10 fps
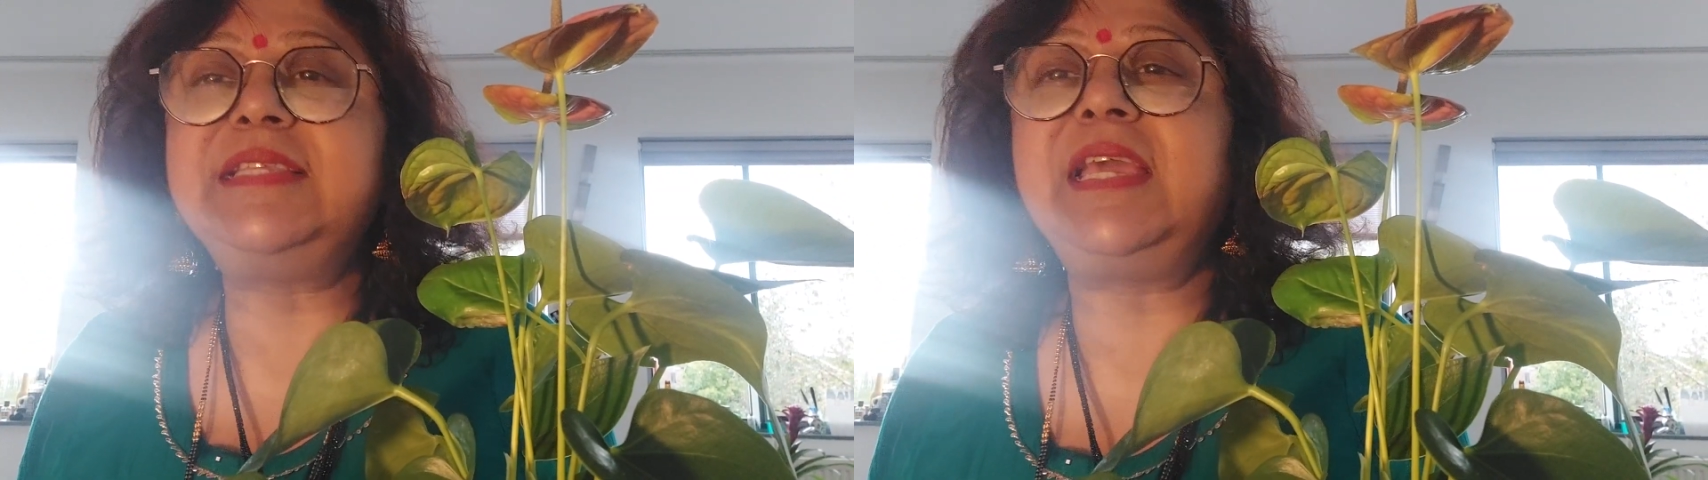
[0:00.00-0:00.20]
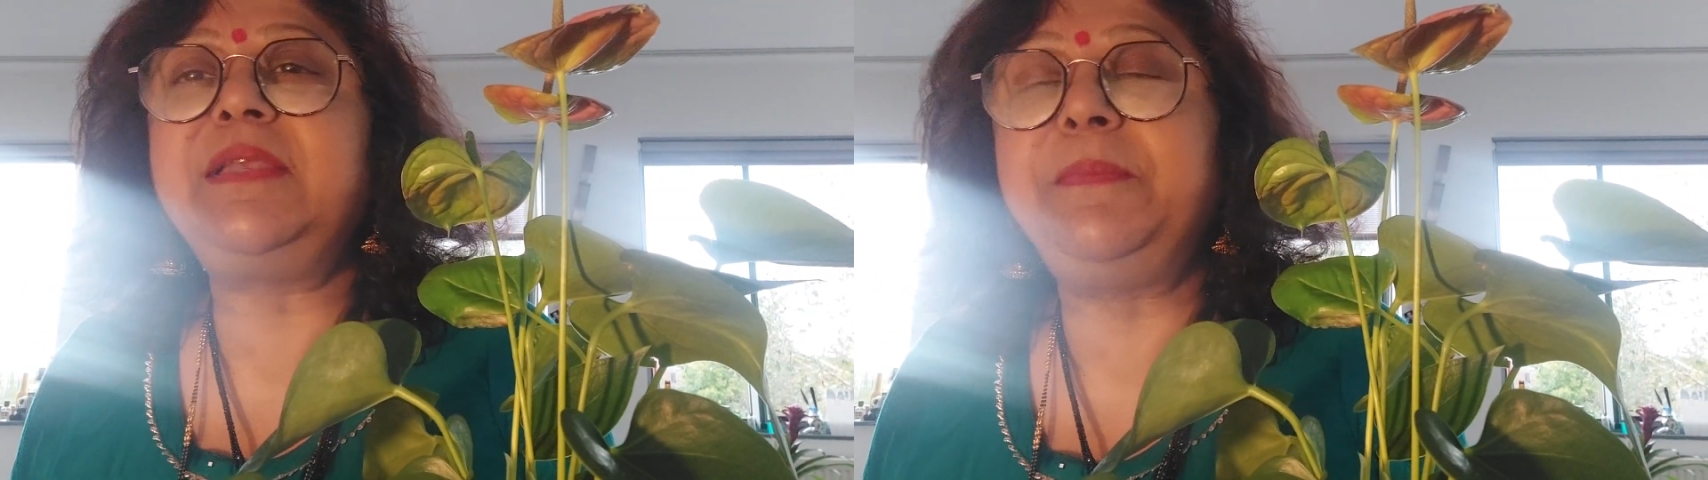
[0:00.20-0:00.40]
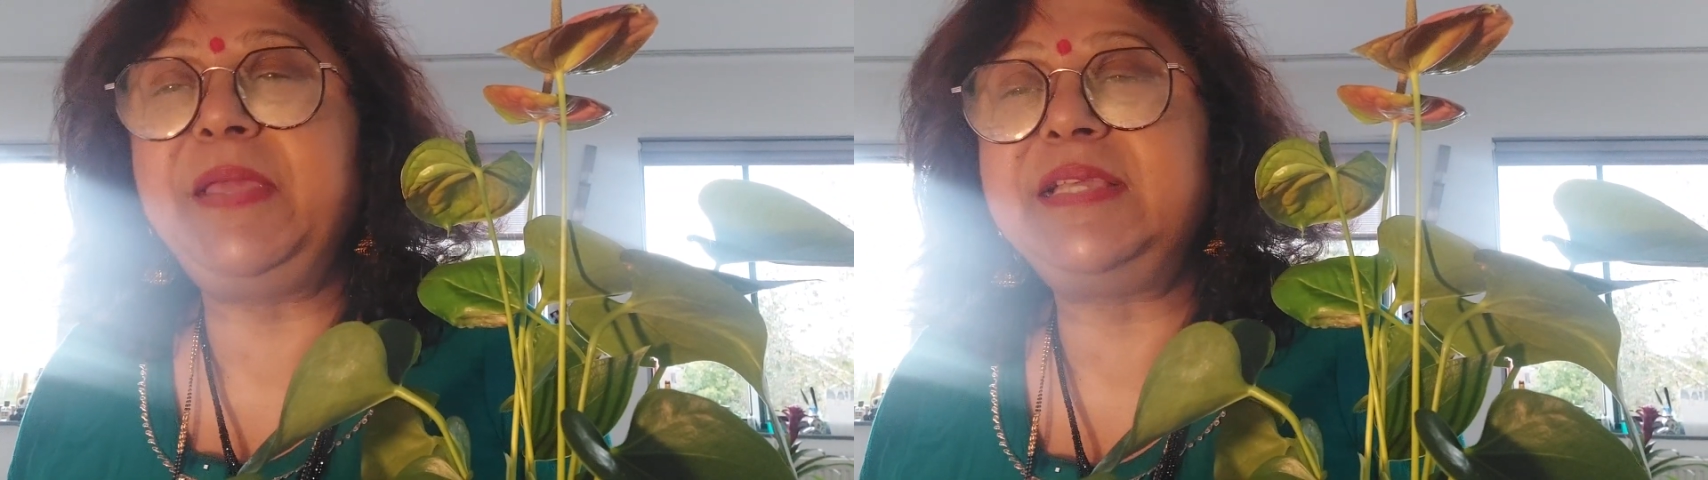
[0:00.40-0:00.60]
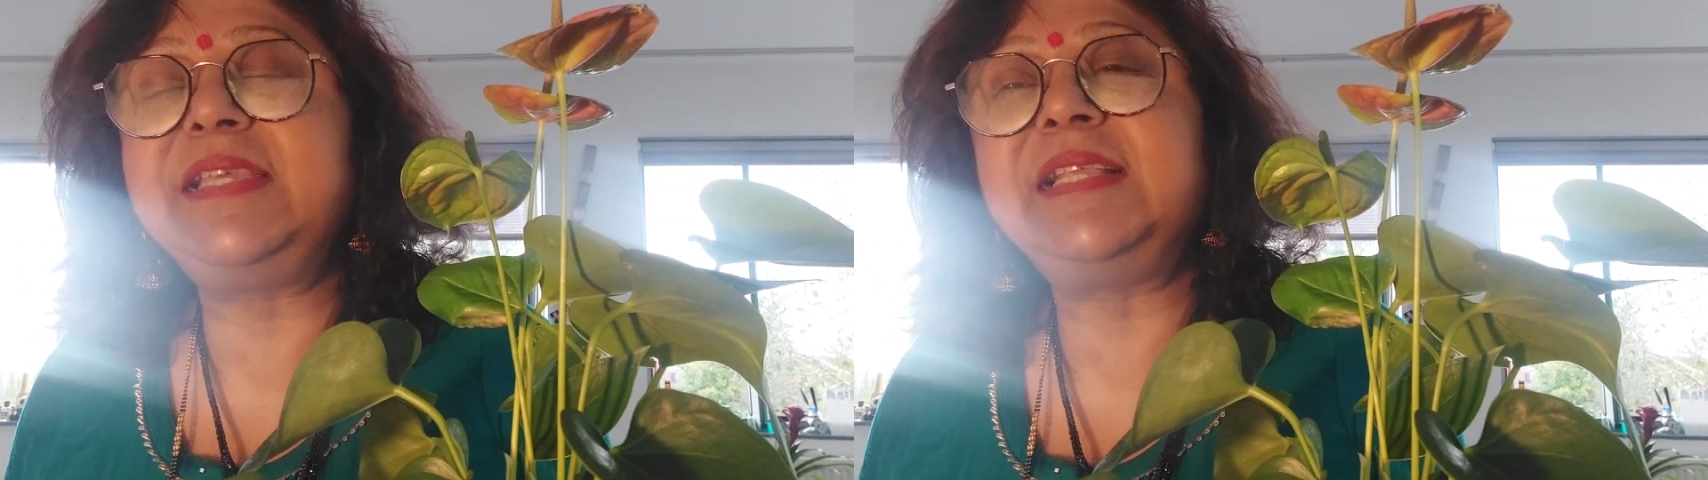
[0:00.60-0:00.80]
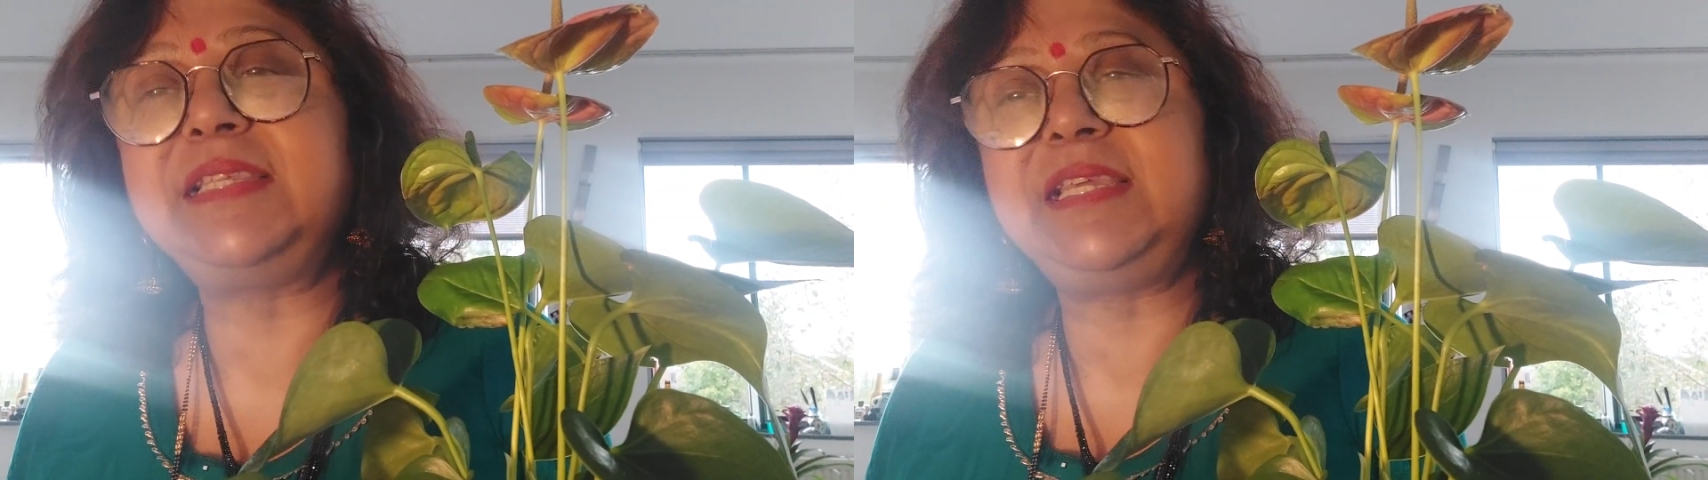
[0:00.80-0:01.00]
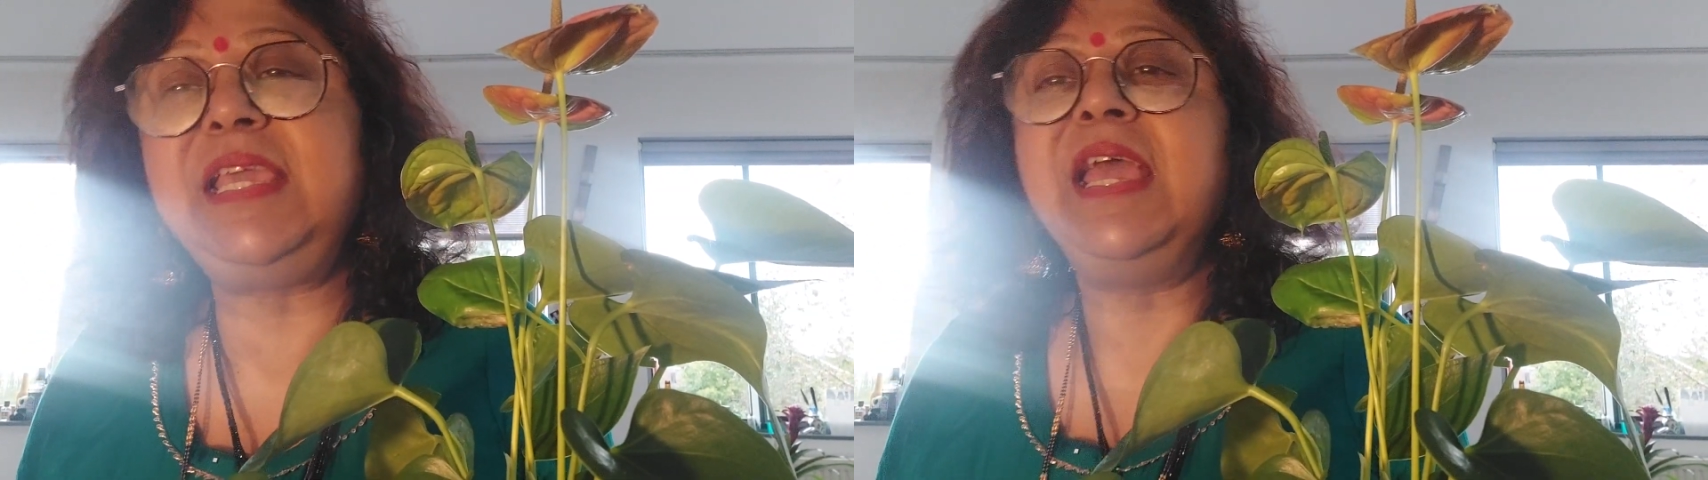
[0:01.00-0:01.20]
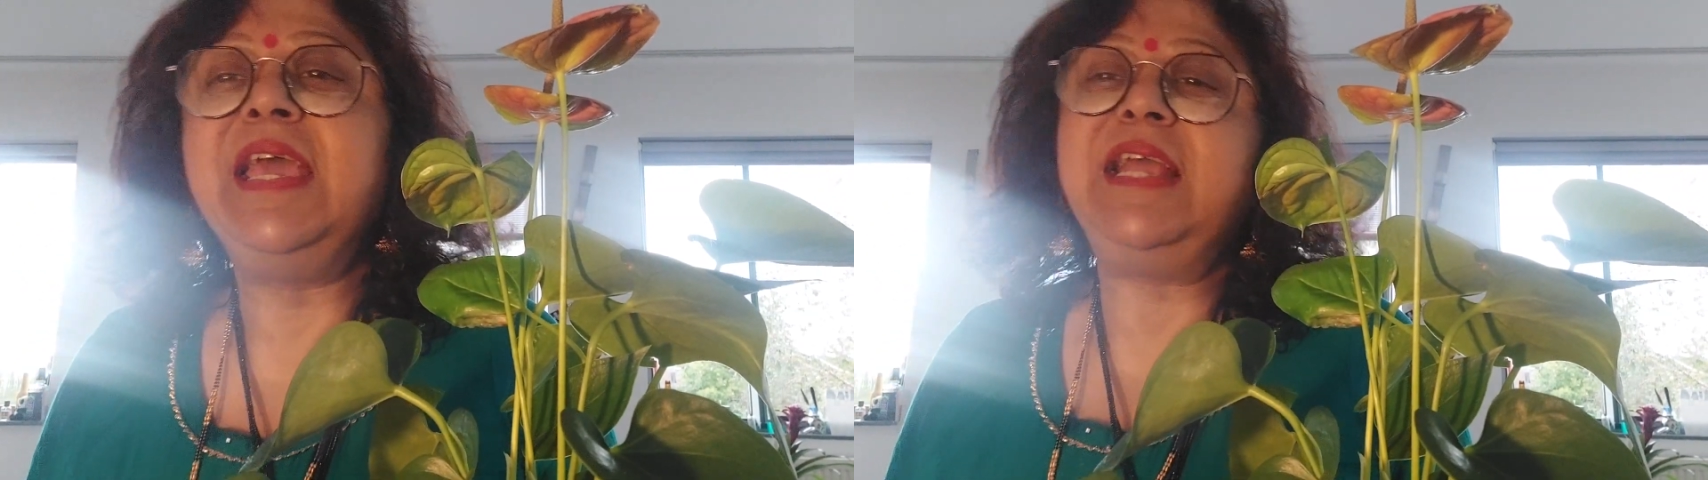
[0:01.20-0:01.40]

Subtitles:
set B, set C,